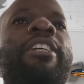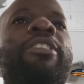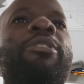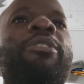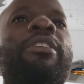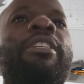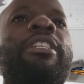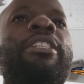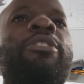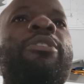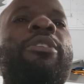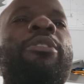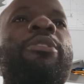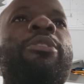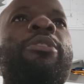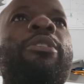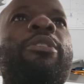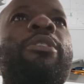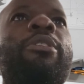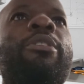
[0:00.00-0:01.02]
CAISSON is
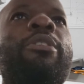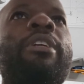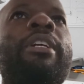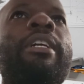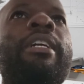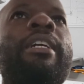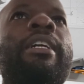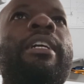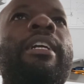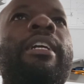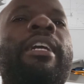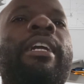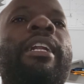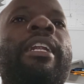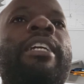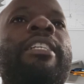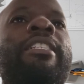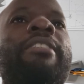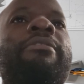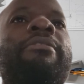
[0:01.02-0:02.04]
also
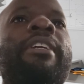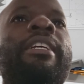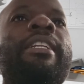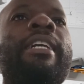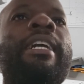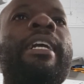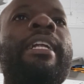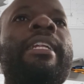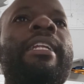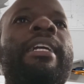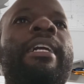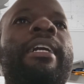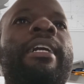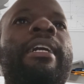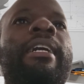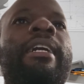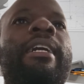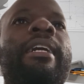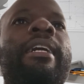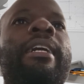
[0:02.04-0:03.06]
classified
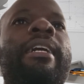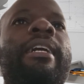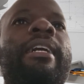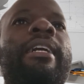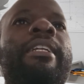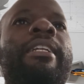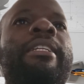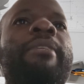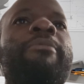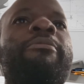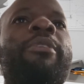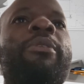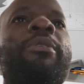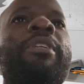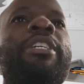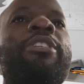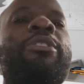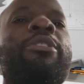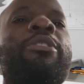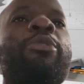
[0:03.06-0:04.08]
under deep
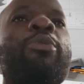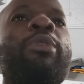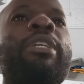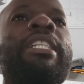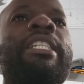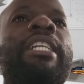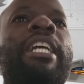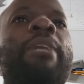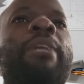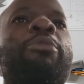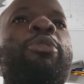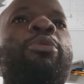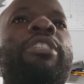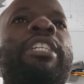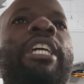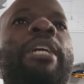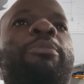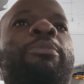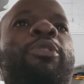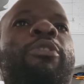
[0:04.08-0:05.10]
foundations. When it comes to
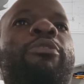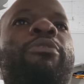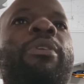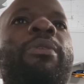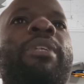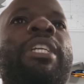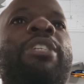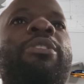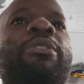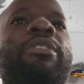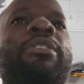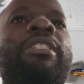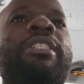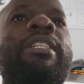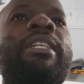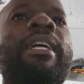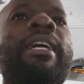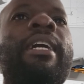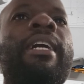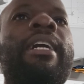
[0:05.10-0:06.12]
types of foundations,
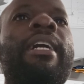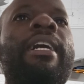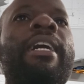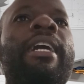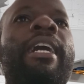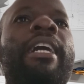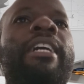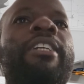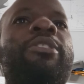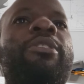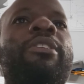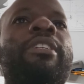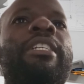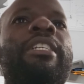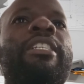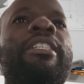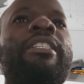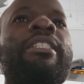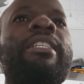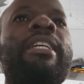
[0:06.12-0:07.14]
CAISSON
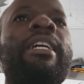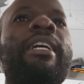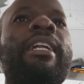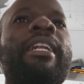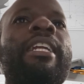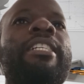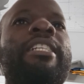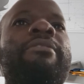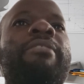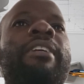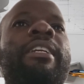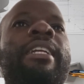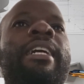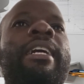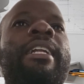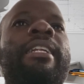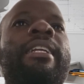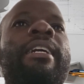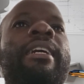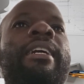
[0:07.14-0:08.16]
is classified
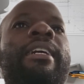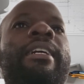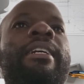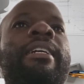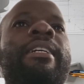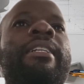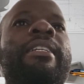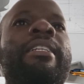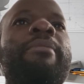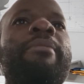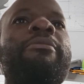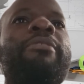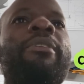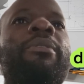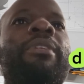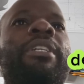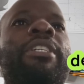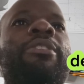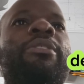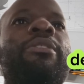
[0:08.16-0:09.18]
under deep
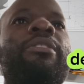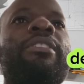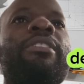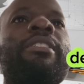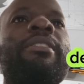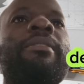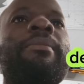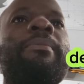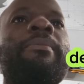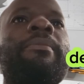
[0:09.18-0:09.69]
foundations.